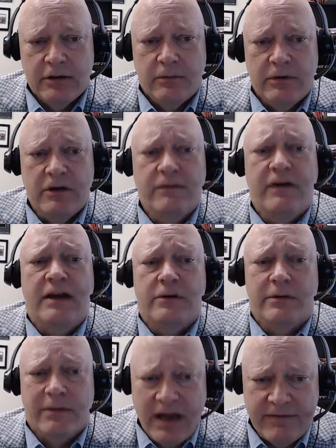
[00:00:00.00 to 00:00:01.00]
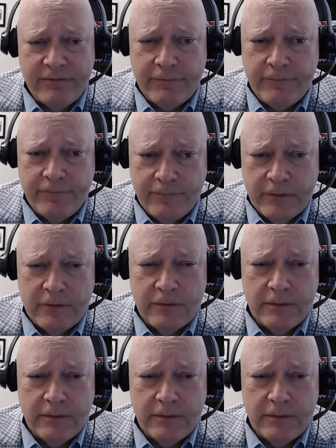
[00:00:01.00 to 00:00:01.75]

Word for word: when you've had your life